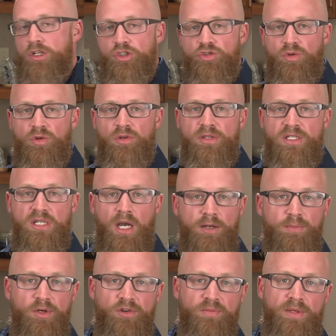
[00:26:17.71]
control the
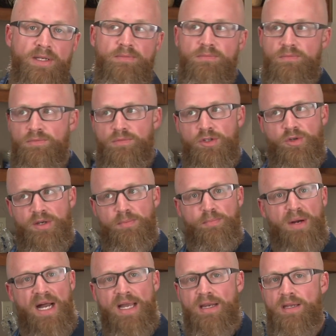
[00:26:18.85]
tongue movement. You can
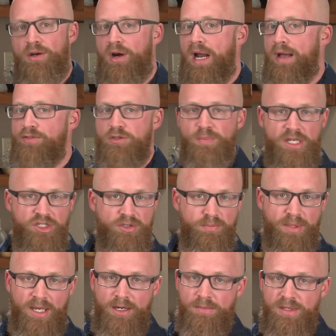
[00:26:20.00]
bite it or have speech
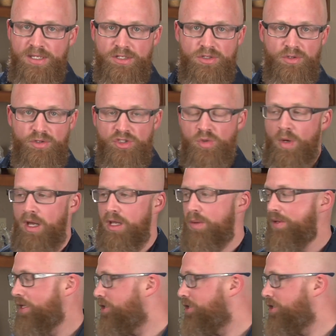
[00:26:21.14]
impediments or swallowing